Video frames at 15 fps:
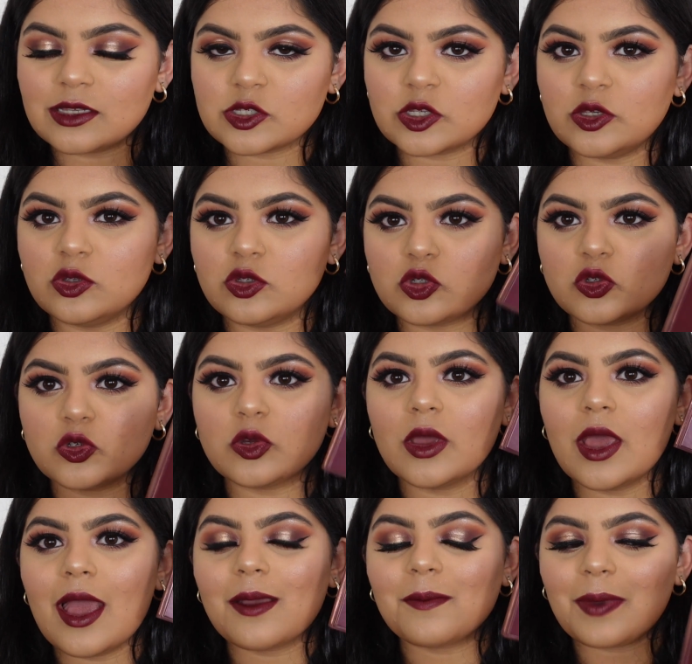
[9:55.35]
so you
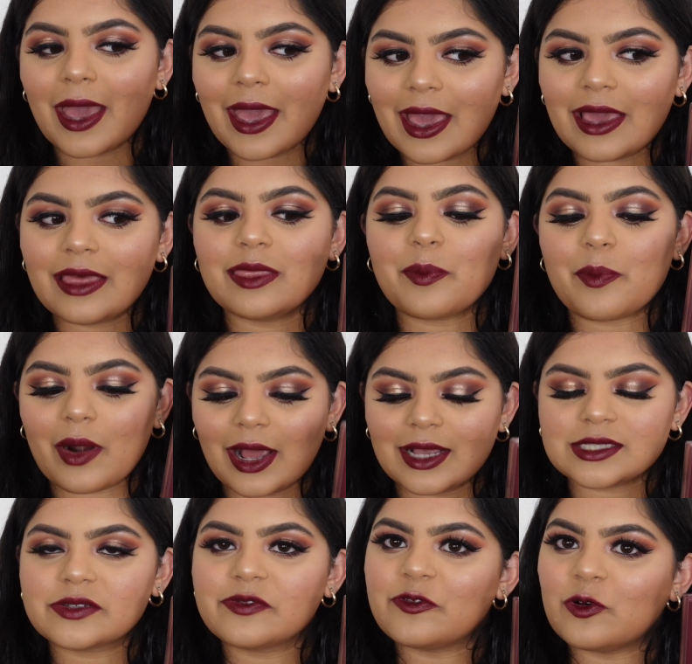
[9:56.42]
do pay the
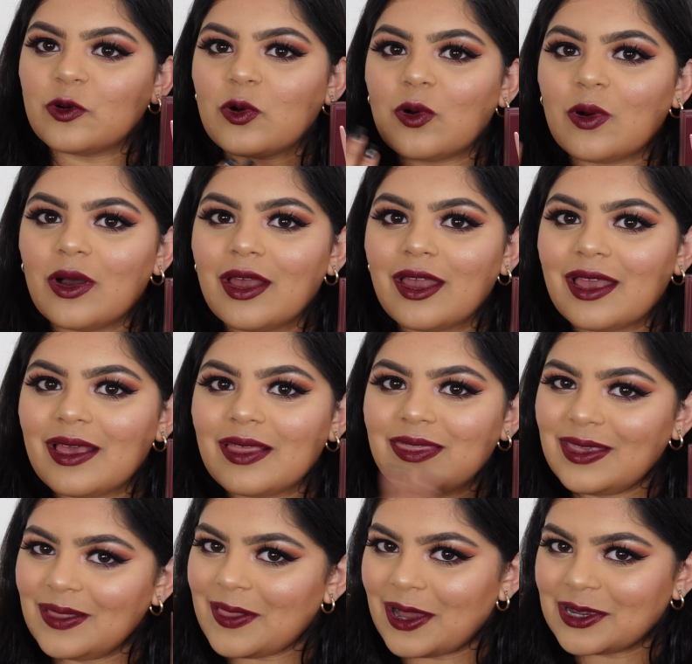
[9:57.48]
price for
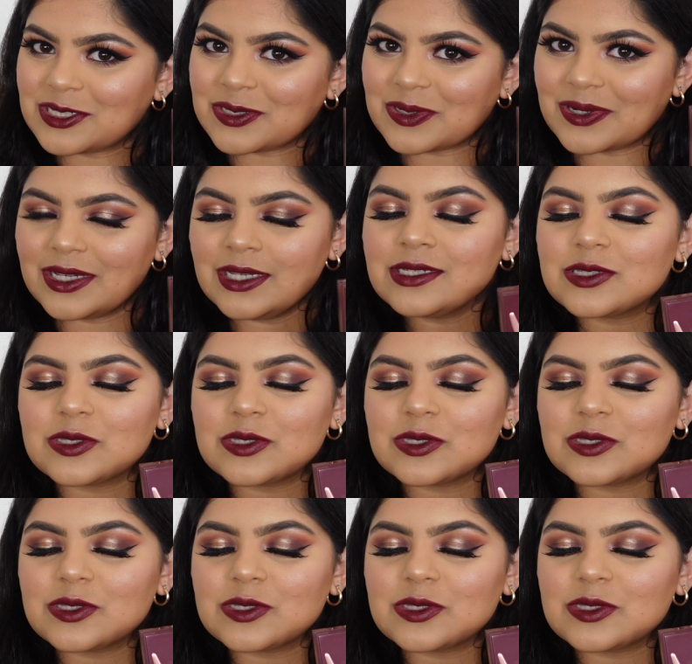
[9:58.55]
the luxury.